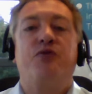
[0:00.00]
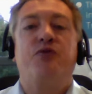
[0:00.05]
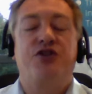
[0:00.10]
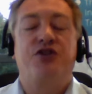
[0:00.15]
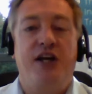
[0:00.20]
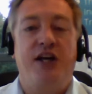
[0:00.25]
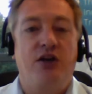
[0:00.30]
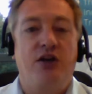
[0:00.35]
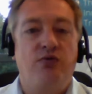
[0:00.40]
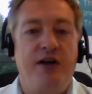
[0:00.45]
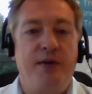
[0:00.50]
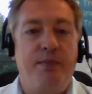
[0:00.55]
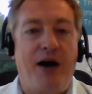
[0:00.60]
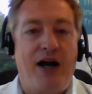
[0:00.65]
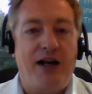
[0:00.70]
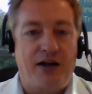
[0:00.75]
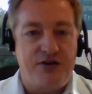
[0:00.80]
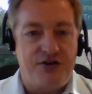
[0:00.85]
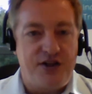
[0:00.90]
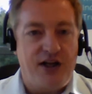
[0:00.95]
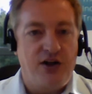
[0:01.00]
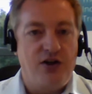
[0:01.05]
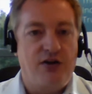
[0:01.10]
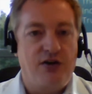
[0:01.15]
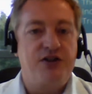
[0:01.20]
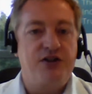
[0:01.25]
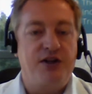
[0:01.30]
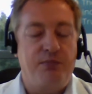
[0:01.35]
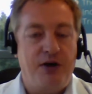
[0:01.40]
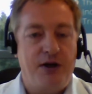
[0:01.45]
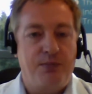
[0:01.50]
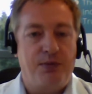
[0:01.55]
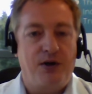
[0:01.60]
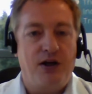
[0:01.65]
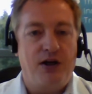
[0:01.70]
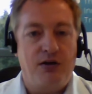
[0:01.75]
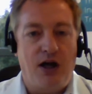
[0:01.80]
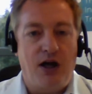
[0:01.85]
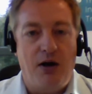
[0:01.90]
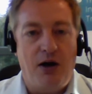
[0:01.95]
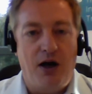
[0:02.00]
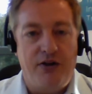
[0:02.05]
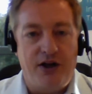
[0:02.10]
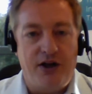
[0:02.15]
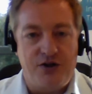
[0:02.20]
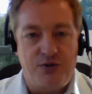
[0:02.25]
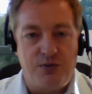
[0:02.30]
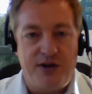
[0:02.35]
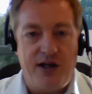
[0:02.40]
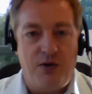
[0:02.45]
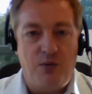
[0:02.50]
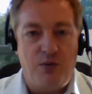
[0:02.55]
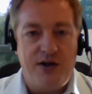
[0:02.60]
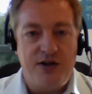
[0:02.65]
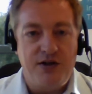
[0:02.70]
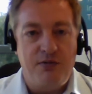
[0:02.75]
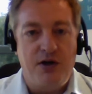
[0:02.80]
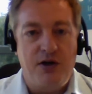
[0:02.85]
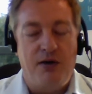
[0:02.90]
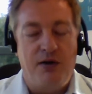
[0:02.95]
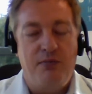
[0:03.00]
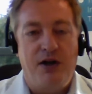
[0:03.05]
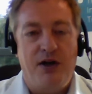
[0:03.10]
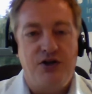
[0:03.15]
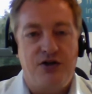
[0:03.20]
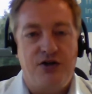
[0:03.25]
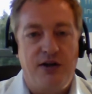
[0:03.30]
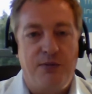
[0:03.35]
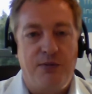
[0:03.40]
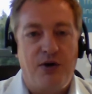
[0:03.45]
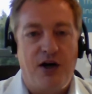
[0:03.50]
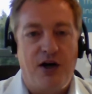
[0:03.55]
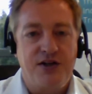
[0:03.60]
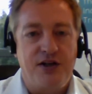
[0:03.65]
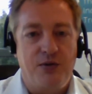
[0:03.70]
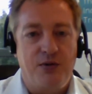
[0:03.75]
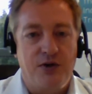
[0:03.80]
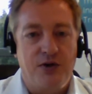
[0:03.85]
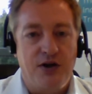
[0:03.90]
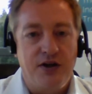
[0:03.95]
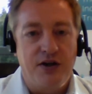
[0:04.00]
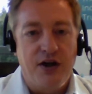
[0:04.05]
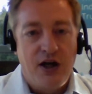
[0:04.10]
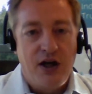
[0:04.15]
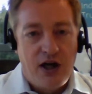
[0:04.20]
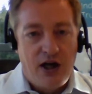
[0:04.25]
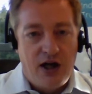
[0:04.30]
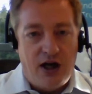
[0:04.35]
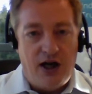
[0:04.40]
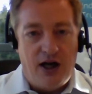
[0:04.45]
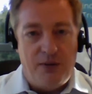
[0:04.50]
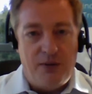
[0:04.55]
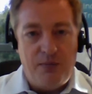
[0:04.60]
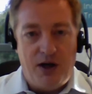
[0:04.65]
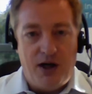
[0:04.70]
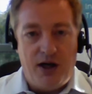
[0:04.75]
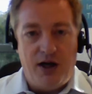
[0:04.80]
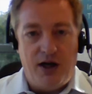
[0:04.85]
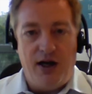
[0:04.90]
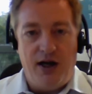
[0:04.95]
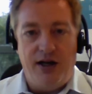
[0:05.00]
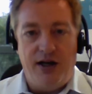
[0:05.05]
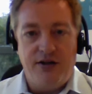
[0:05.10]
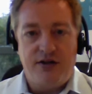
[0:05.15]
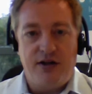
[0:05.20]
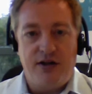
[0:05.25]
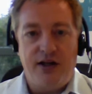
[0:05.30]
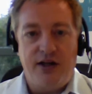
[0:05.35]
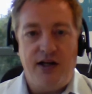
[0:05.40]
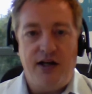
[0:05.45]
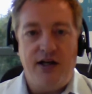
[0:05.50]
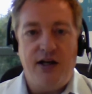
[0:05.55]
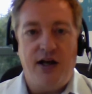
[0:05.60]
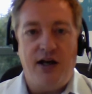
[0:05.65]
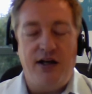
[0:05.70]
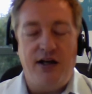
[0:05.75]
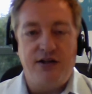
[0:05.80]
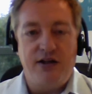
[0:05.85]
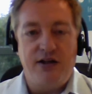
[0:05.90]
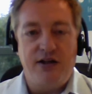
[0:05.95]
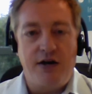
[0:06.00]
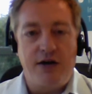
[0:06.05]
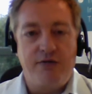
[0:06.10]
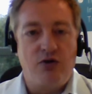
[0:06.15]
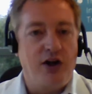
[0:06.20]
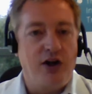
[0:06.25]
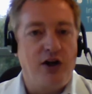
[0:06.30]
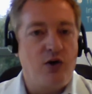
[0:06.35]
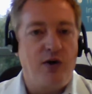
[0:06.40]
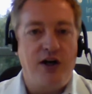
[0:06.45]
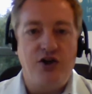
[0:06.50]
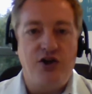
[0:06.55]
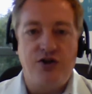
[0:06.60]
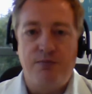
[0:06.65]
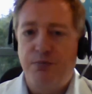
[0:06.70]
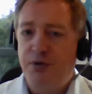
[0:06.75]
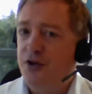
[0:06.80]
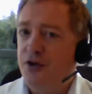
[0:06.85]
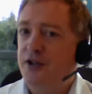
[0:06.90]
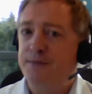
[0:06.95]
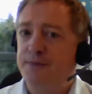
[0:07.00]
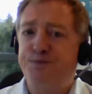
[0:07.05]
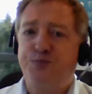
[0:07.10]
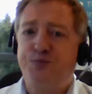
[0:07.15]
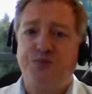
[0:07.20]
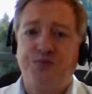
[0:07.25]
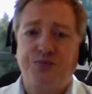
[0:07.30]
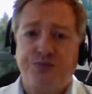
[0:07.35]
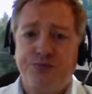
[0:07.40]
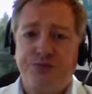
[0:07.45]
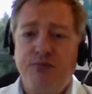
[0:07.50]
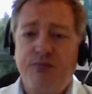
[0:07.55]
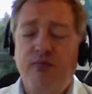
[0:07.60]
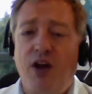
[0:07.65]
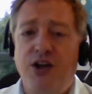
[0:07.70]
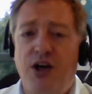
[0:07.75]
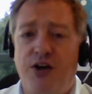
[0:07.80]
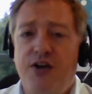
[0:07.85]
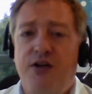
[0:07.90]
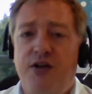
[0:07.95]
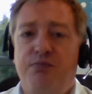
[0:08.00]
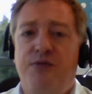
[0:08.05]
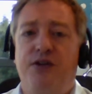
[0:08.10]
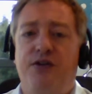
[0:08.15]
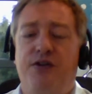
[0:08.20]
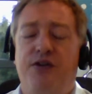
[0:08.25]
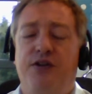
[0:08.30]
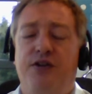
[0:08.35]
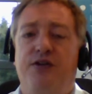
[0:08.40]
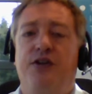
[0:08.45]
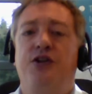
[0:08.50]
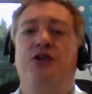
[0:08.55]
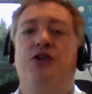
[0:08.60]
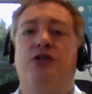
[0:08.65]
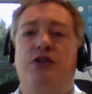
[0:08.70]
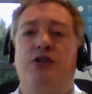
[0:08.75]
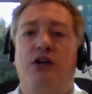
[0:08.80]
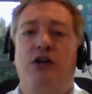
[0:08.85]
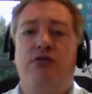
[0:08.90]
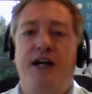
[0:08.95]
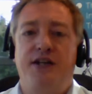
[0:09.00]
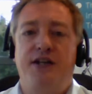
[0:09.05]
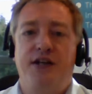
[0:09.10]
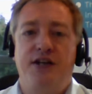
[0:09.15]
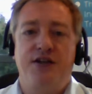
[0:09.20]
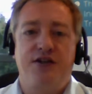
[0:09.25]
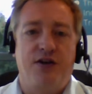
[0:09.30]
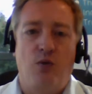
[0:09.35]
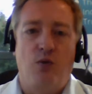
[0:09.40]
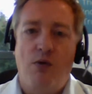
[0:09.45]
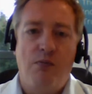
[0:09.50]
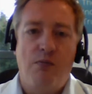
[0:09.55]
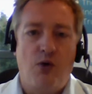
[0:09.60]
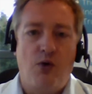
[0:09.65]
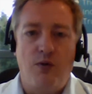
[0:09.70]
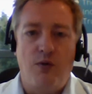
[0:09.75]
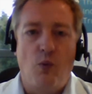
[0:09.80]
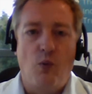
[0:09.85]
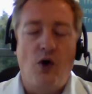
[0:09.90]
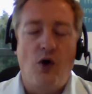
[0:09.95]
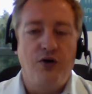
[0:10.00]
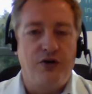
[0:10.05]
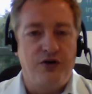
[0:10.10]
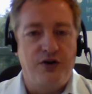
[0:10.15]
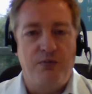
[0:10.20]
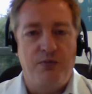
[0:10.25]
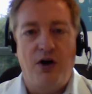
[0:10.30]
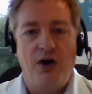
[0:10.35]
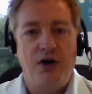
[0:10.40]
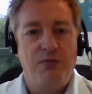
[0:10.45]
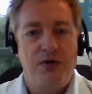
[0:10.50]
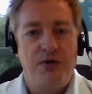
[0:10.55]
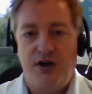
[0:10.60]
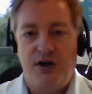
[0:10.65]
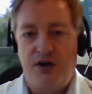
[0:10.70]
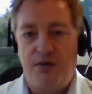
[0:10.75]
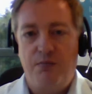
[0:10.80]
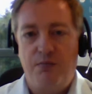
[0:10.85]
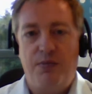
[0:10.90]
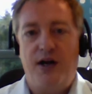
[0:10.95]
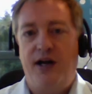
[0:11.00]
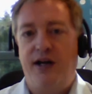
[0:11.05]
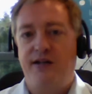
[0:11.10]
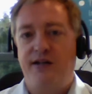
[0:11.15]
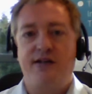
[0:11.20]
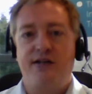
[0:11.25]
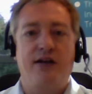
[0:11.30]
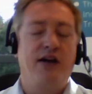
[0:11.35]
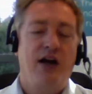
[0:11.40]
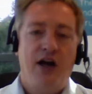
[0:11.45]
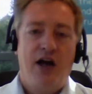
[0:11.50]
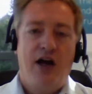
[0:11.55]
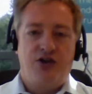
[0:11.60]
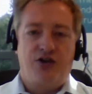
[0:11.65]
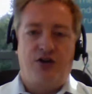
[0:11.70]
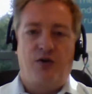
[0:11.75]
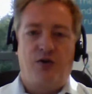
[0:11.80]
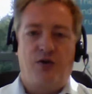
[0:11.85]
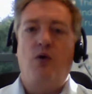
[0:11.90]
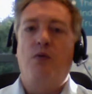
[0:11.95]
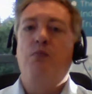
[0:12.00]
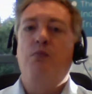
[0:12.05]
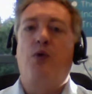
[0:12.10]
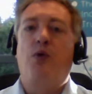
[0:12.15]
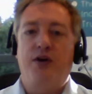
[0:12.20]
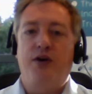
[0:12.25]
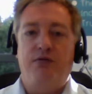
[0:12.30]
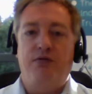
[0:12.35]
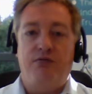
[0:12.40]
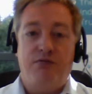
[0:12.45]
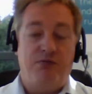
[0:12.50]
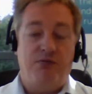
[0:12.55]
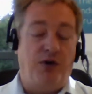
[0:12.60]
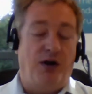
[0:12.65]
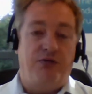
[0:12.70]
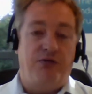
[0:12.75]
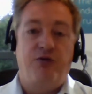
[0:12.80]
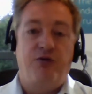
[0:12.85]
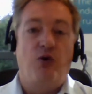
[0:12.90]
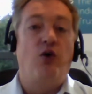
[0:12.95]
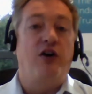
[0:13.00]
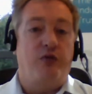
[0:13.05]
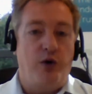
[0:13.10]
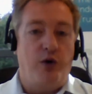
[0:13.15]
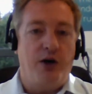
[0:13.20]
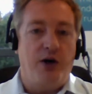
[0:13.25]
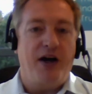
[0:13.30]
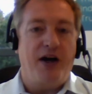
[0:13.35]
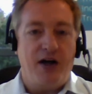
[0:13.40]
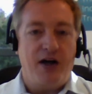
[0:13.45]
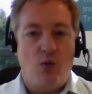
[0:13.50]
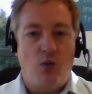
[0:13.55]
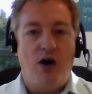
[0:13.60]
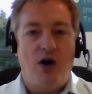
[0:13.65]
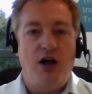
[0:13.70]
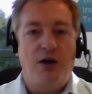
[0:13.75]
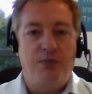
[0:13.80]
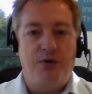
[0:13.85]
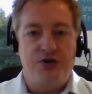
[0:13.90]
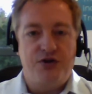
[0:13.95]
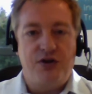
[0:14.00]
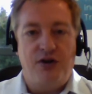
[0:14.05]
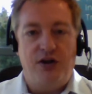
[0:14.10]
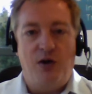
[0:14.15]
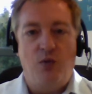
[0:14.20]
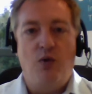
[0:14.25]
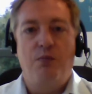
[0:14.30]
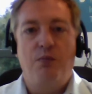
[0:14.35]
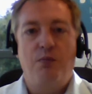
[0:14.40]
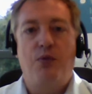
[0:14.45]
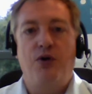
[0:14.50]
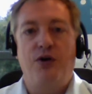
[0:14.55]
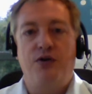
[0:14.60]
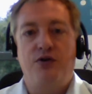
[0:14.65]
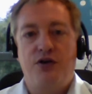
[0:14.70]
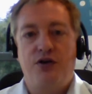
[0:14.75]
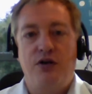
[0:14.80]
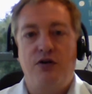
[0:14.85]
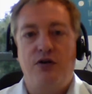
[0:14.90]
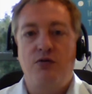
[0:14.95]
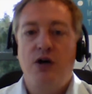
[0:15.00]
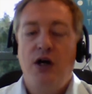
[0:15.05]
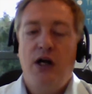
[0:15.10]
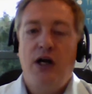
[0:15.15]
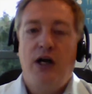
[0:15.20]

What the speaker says: seeing a rebalancing, and obviously people are, and that's without mentioning the Brexit word into the overall equation. But the euro rate is at 1.1 at the moment, compared to sort of 1.4 if we go back a while, but certainly 1.2